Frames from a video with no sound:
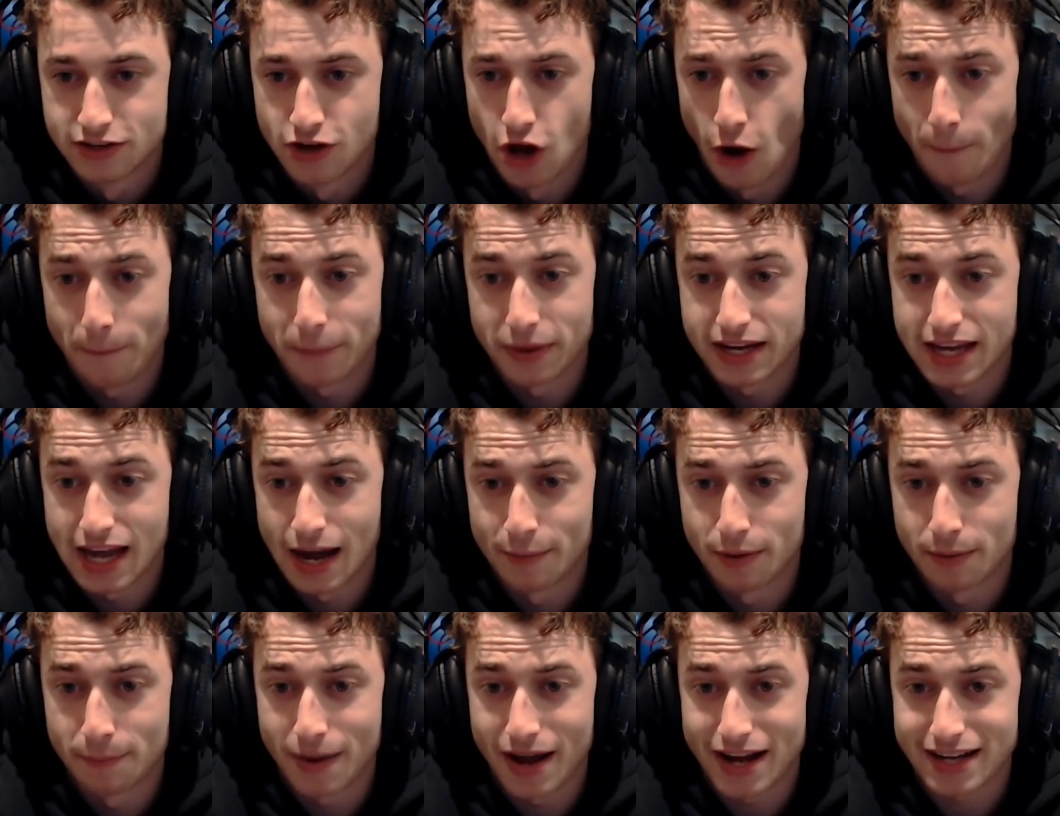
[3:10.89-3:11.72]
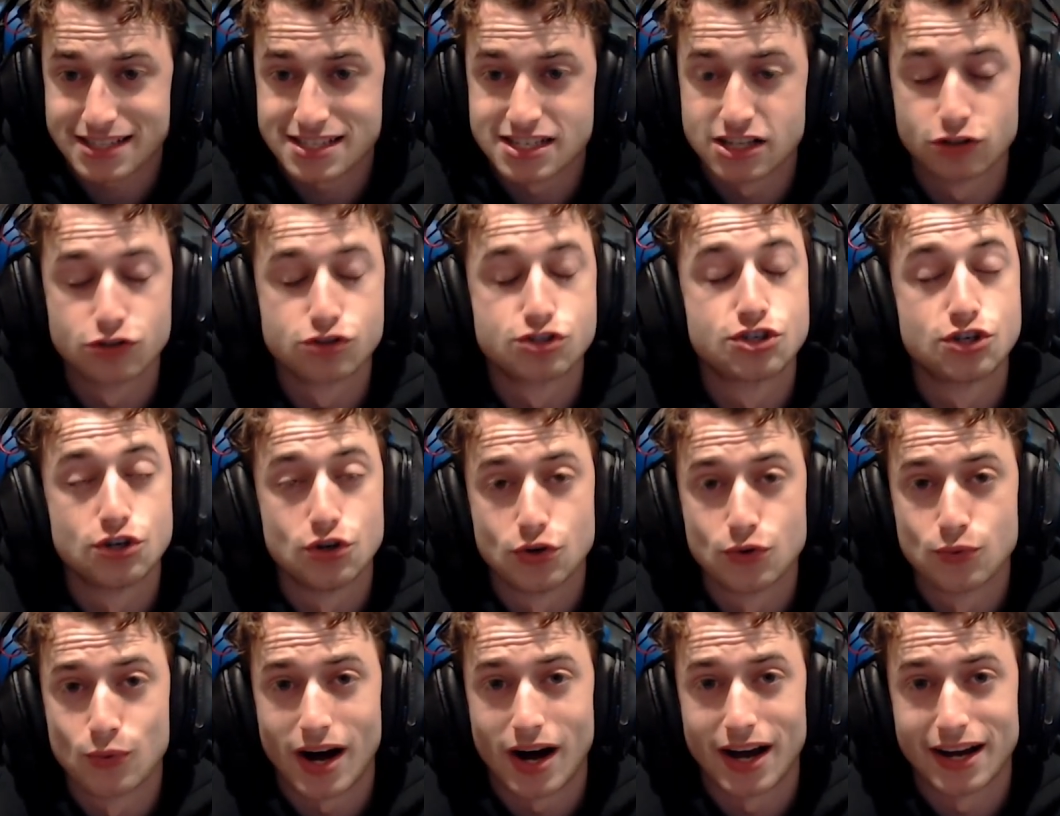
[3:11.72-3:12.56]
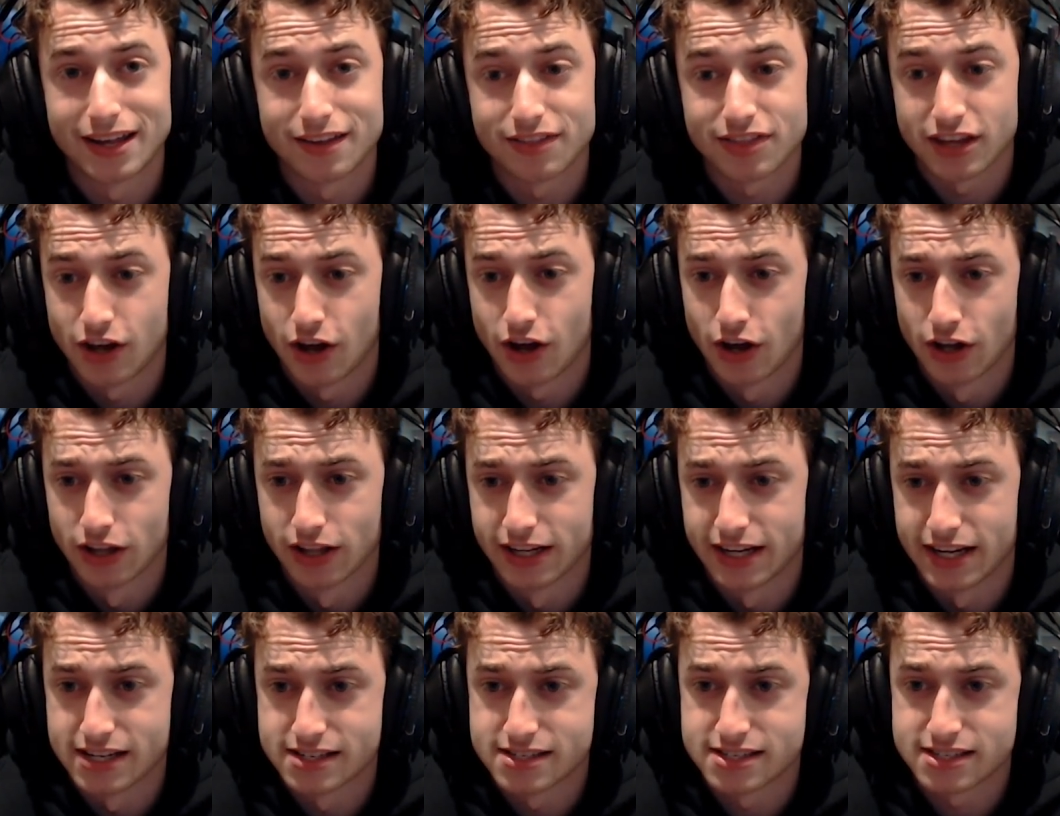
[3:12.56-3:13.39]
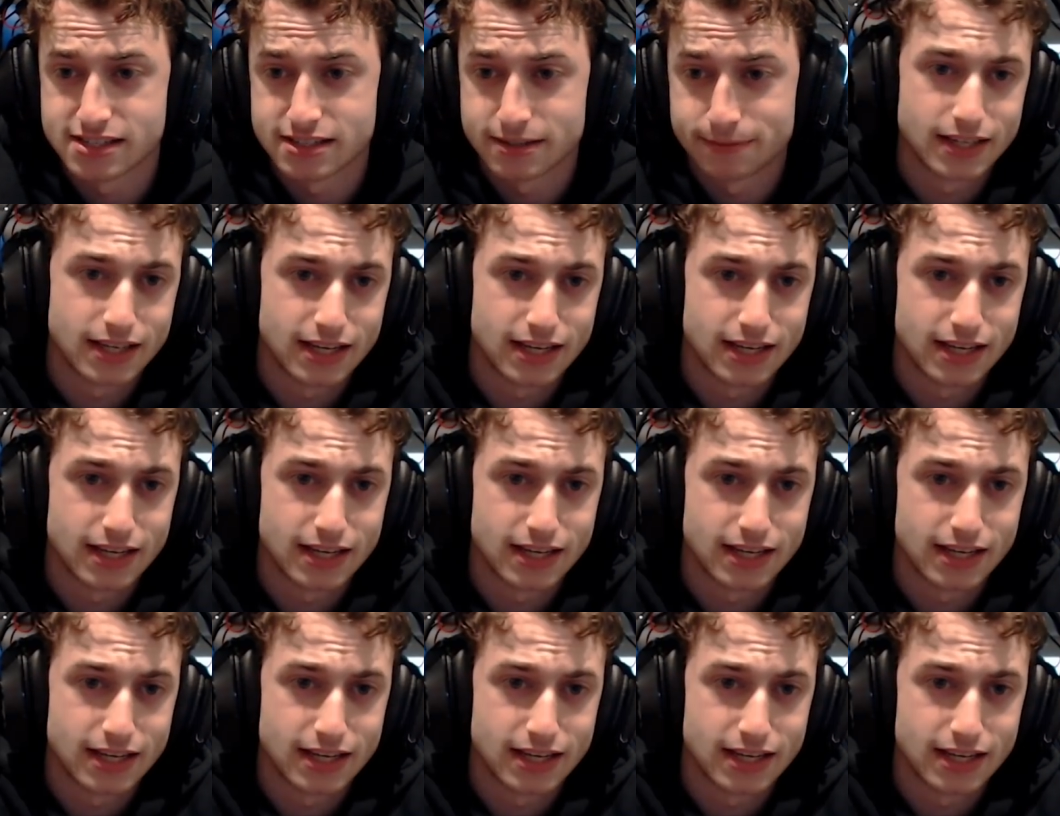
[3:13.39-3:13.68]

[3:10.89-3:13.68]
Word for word: not be coming back till June first at the earliest,